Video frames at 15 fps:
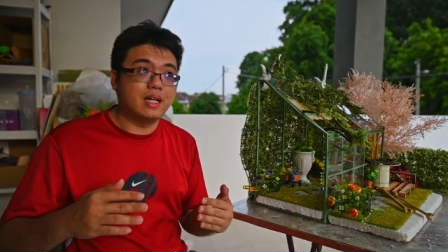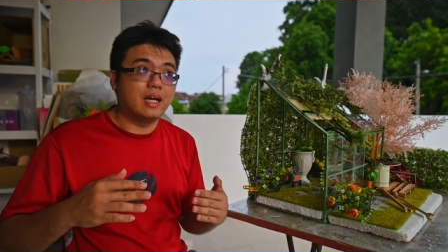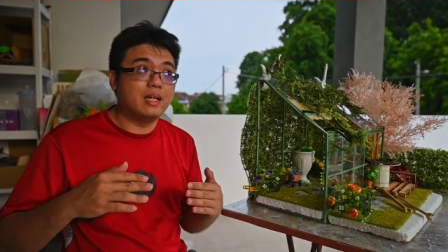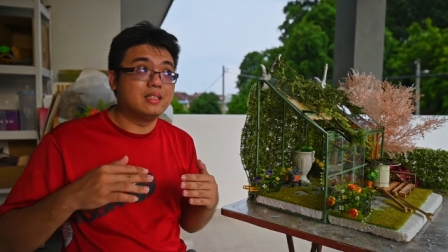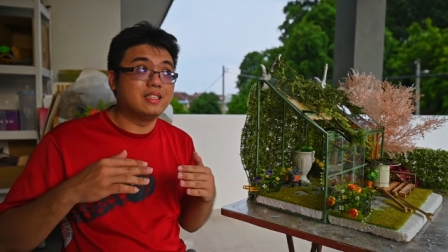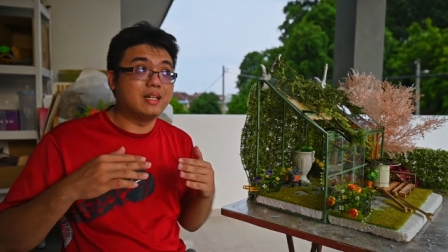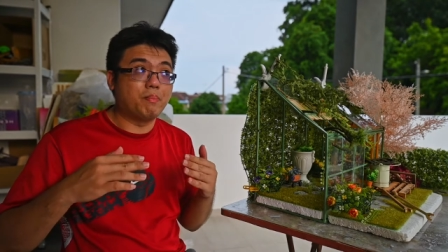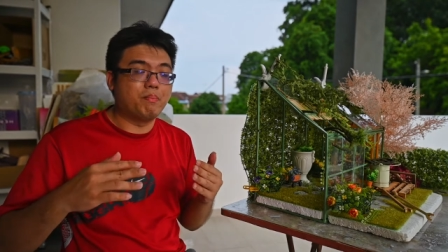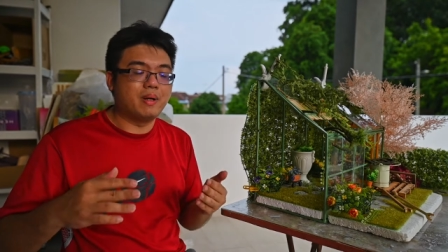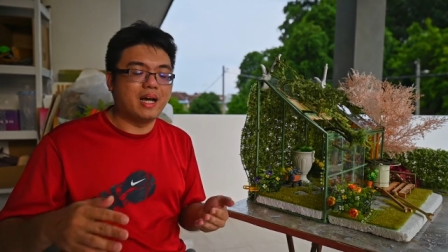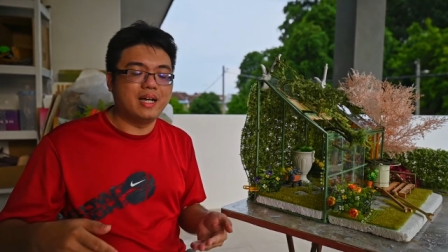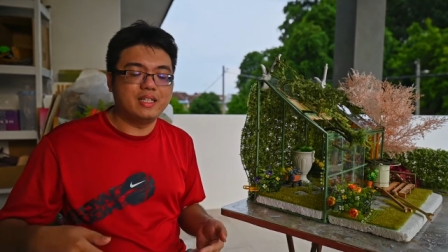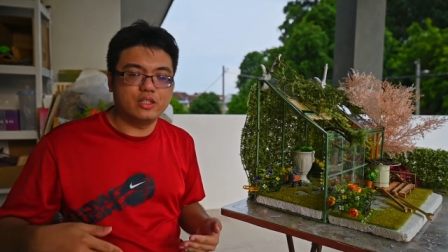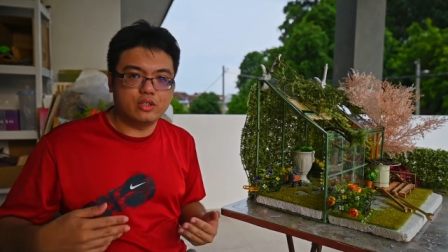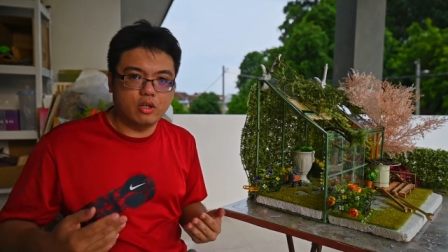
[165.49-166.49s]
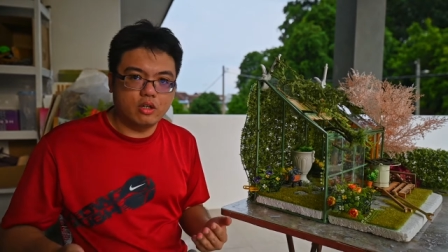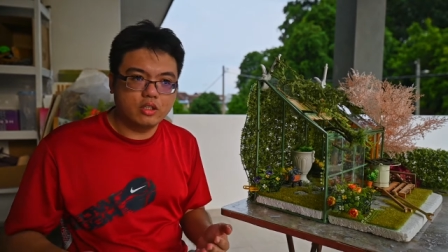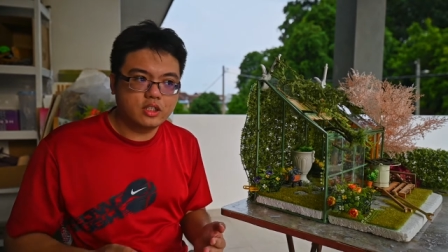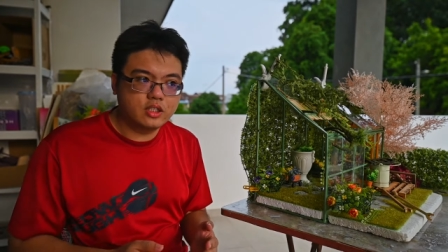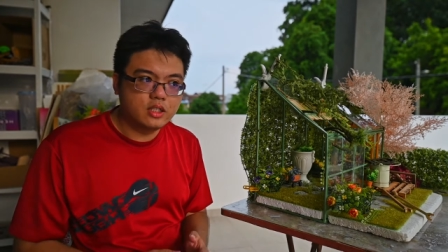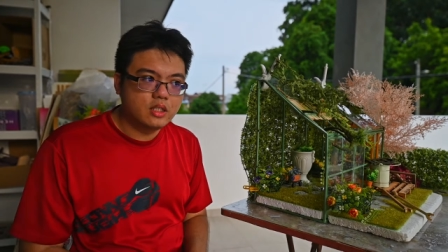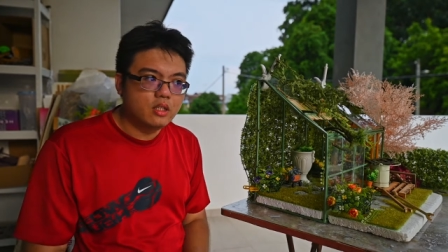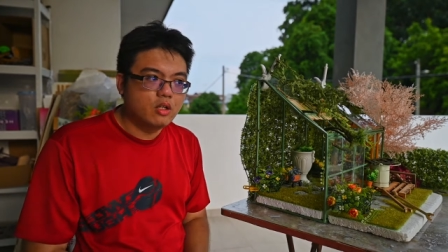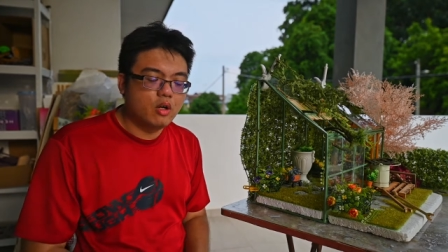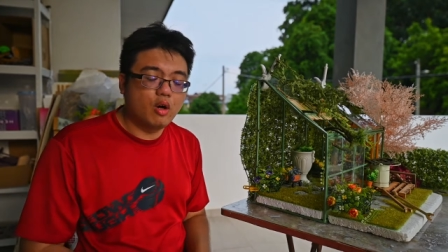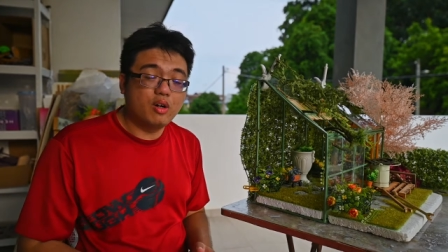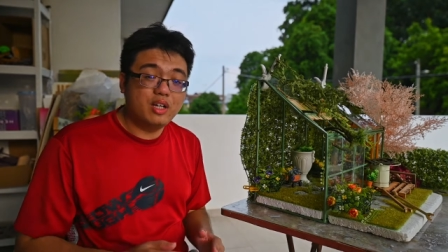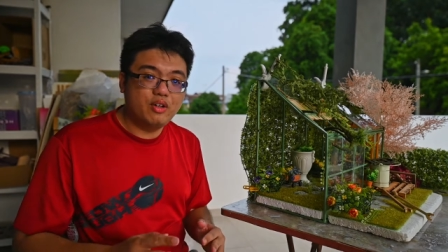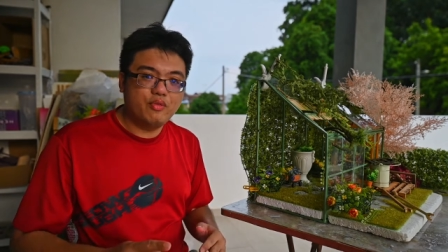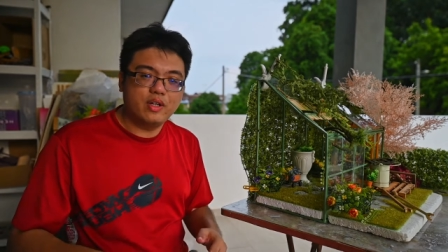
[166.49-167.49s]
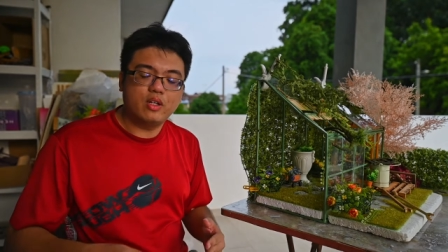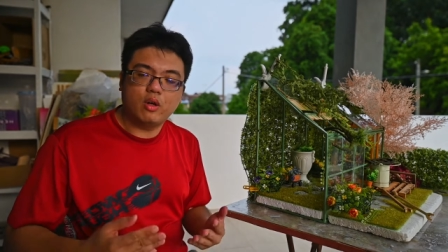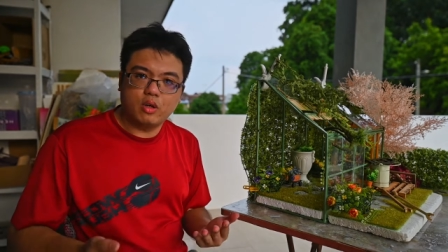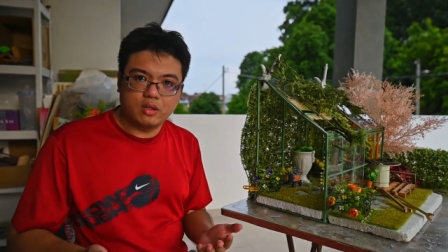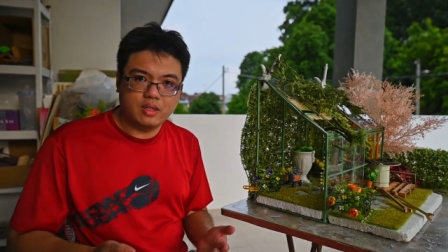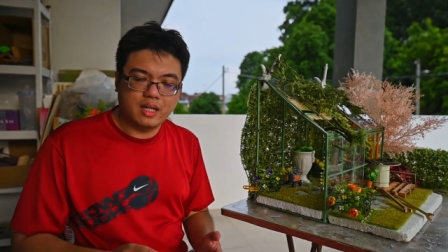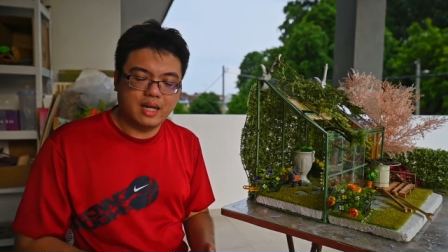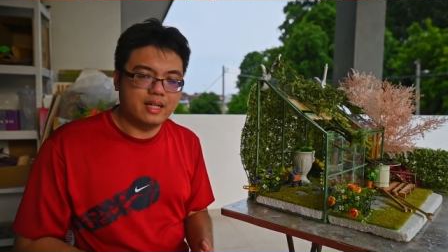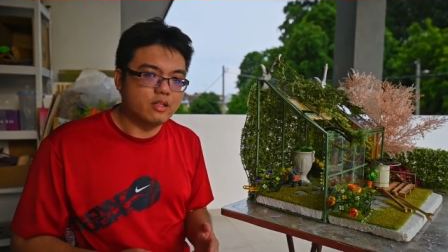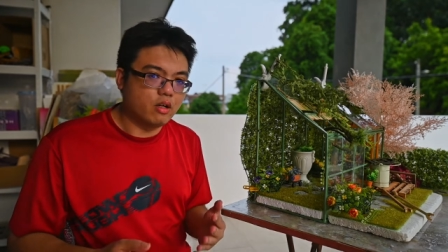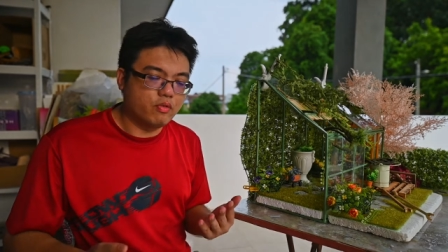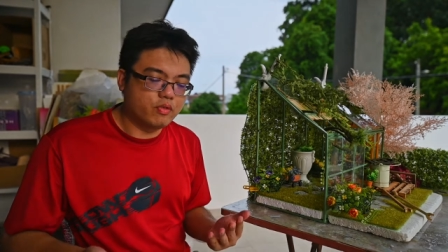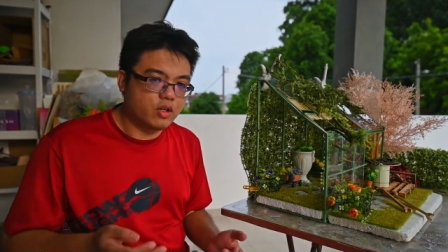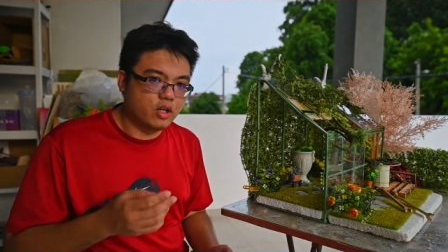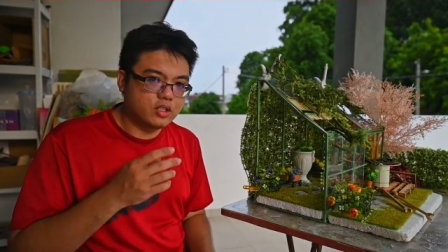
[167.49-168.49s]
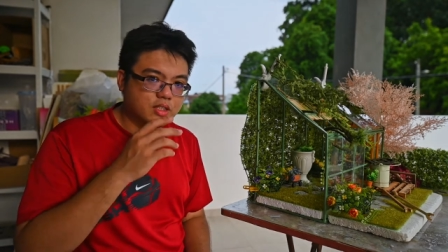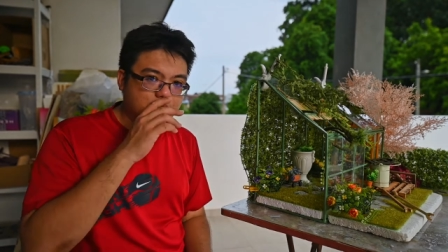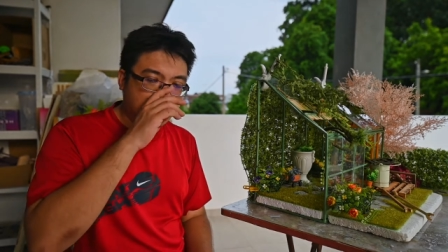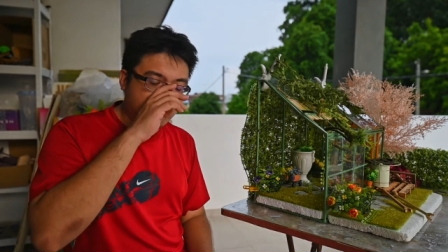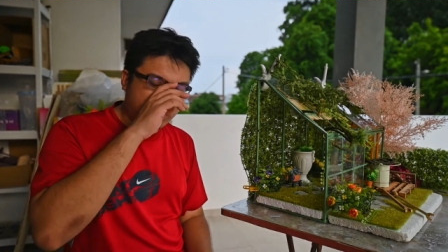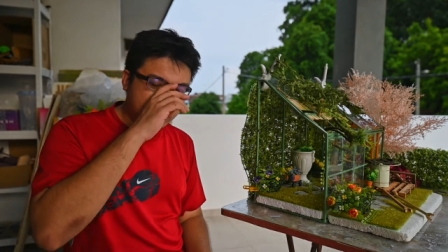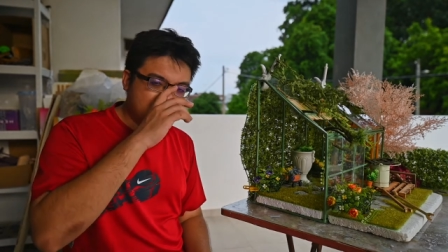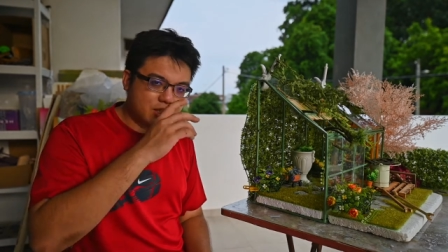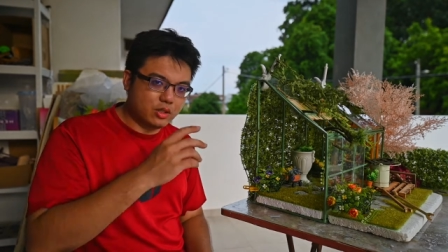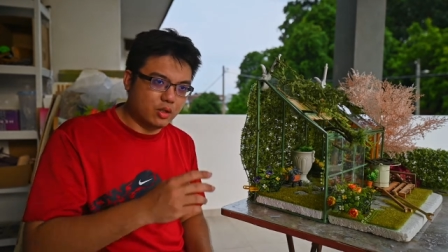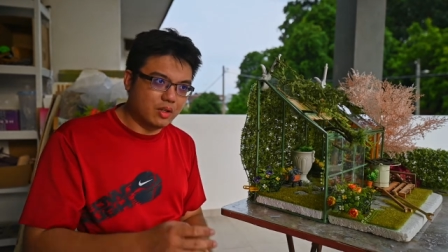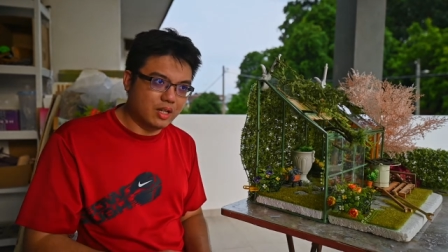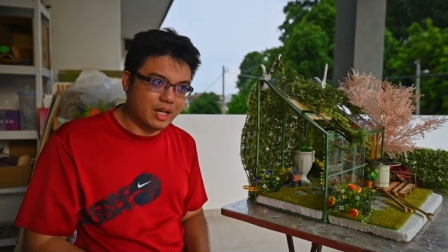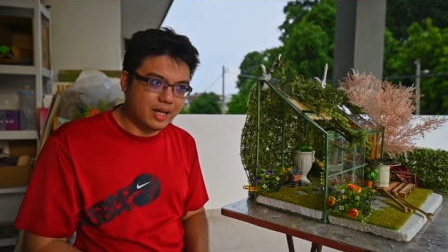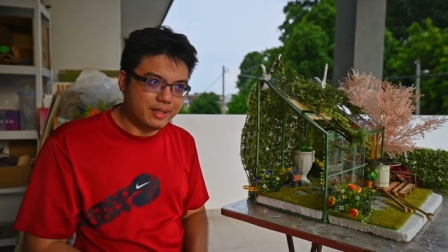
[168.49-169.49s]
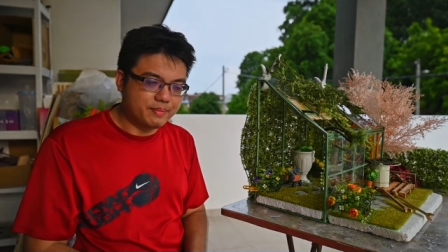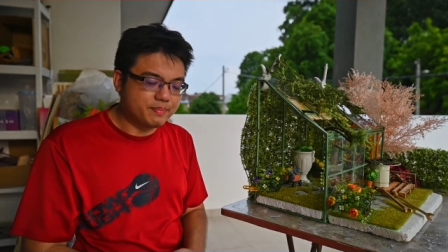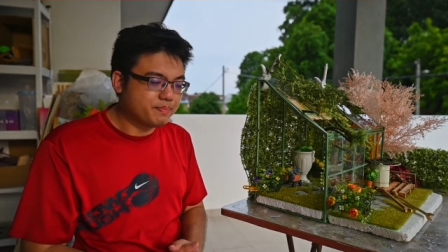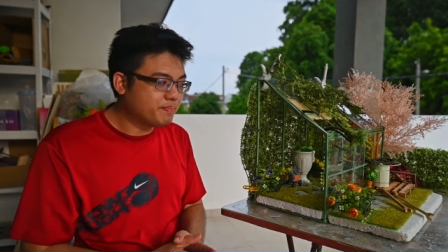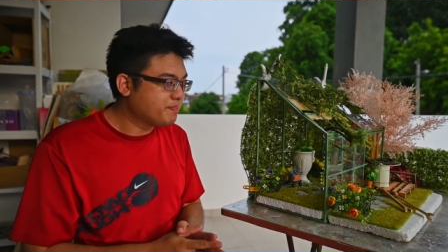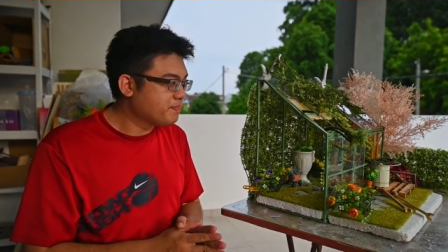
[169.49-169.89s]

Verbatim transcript: supply stores or even online. Of course, I bought it online.